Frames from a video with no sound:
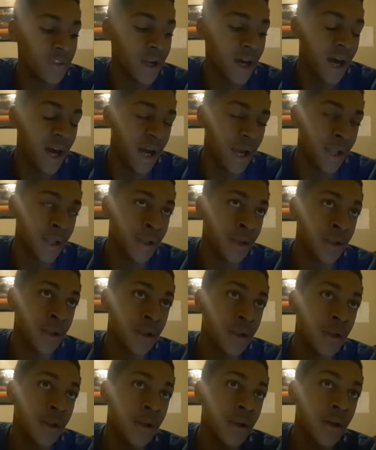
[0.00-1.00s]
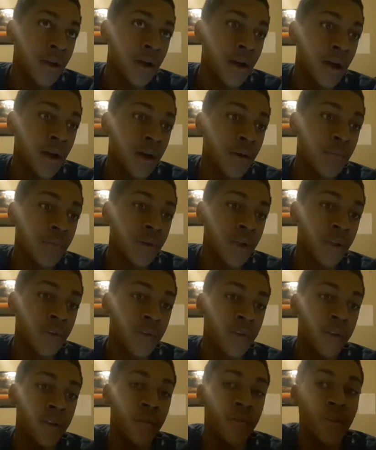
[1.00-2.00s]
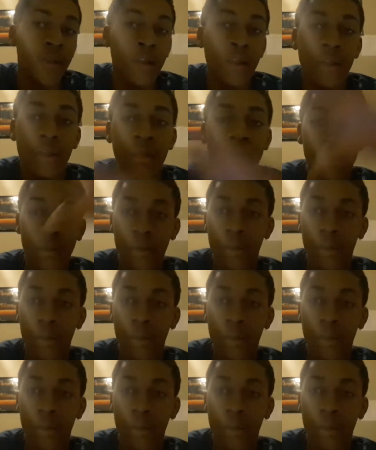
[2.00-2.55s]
nine, we used to live in